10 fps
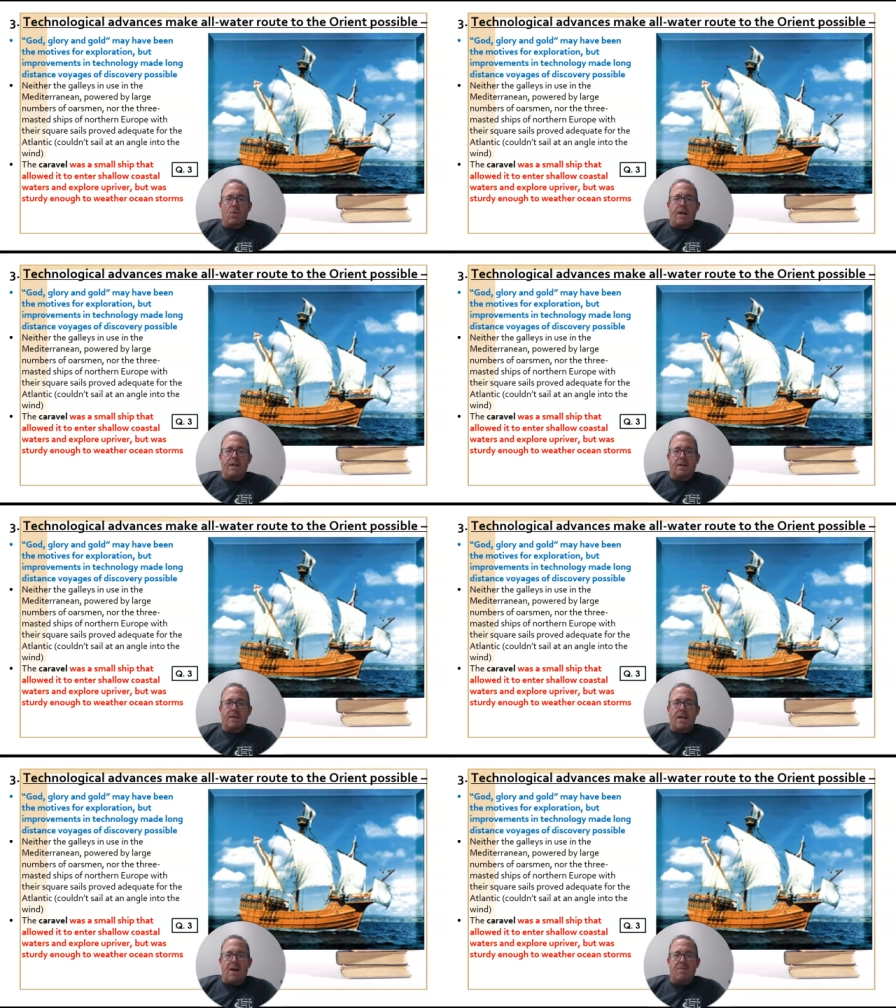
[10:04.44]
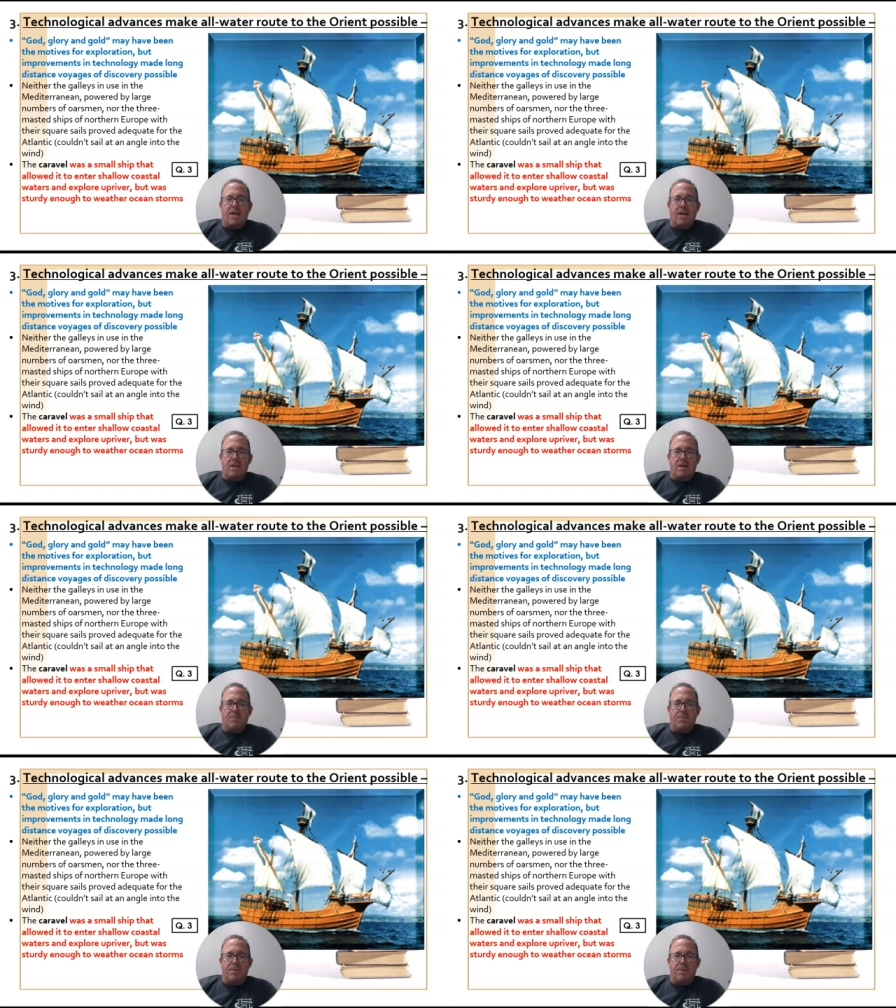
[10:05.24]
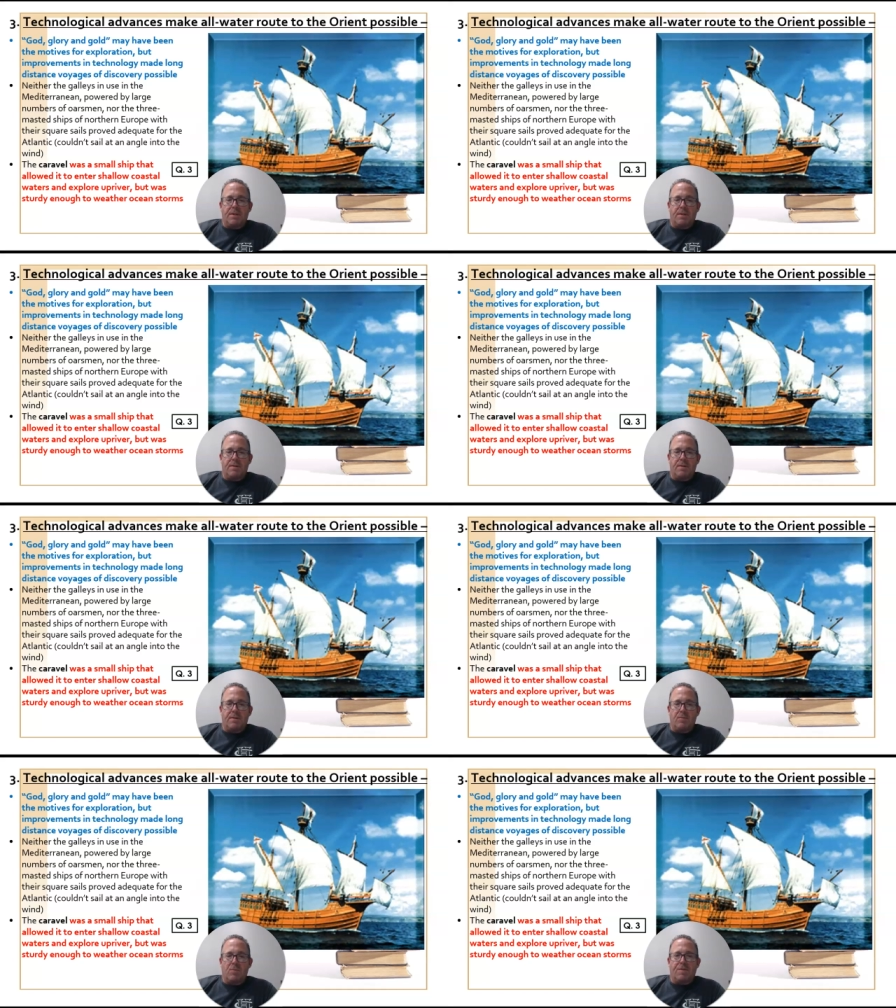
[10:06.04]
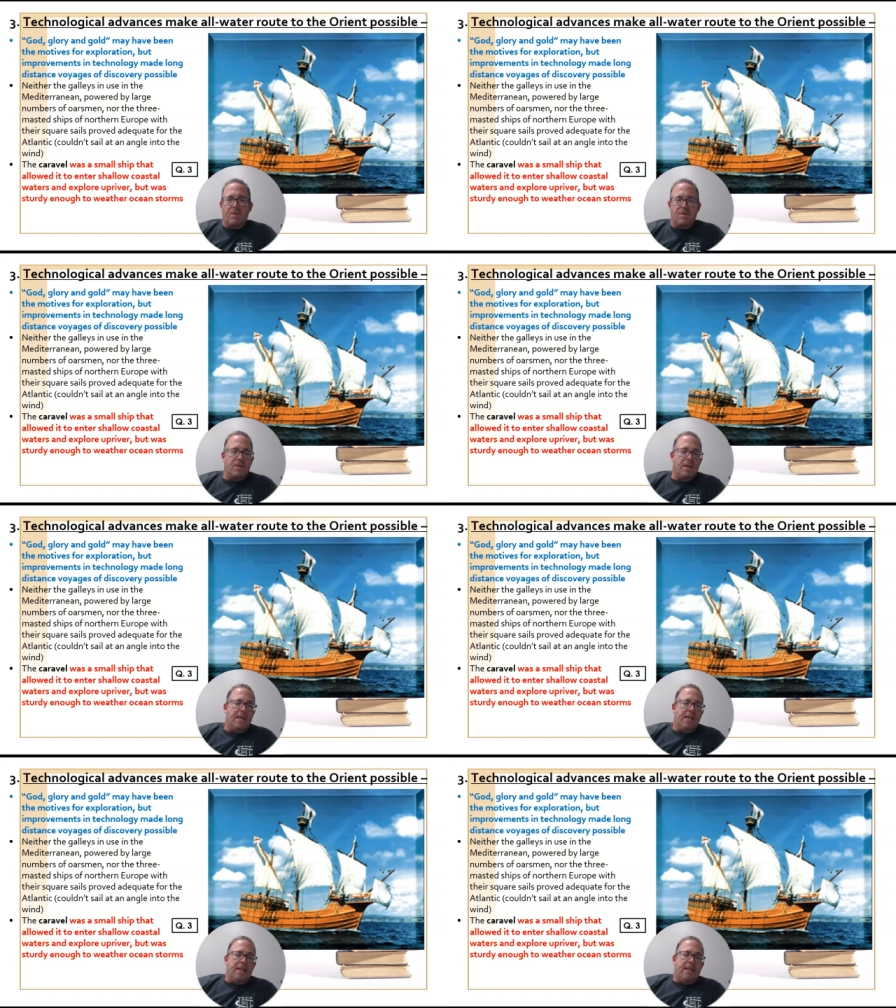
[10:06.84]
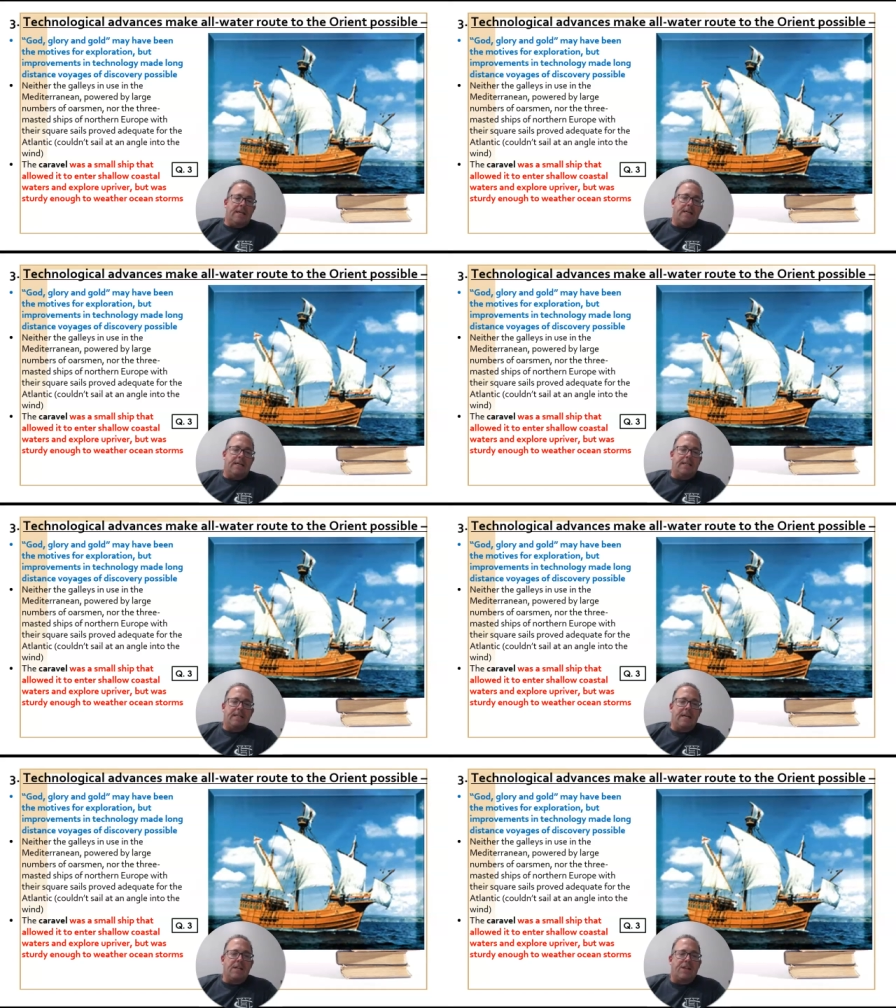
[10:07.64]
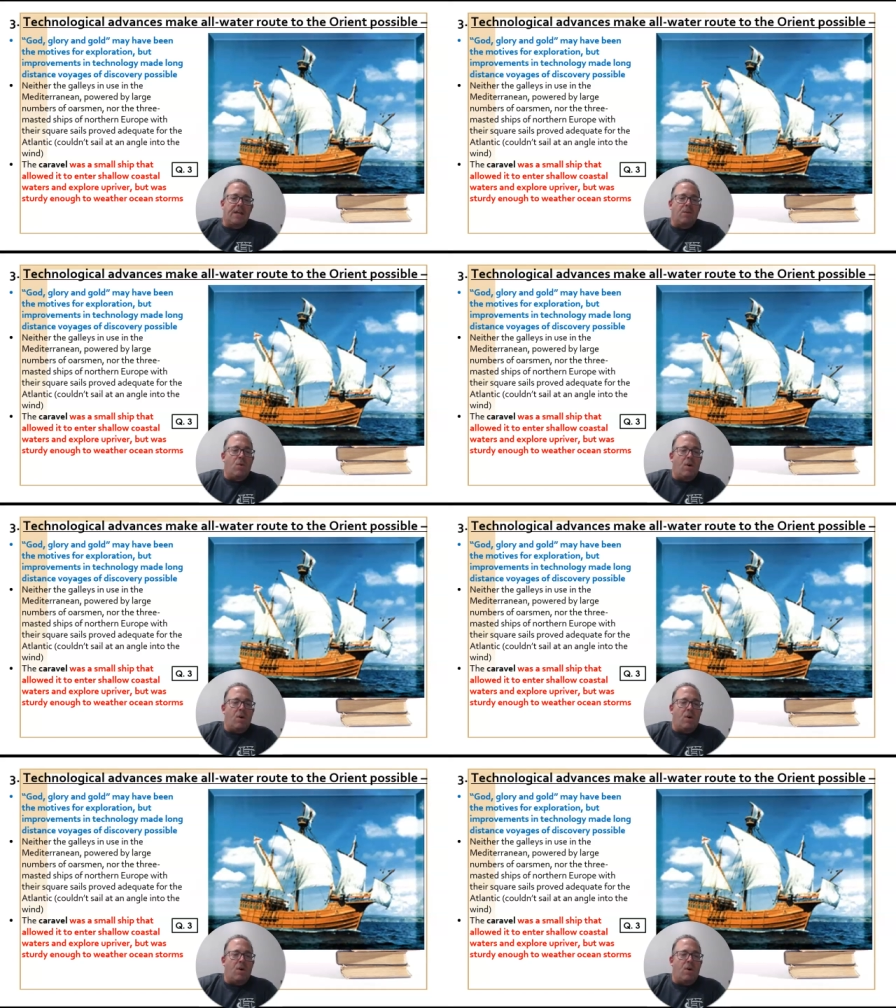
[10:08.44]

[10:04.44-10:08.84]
weight it can navigate up uh, uh, rivers the other thing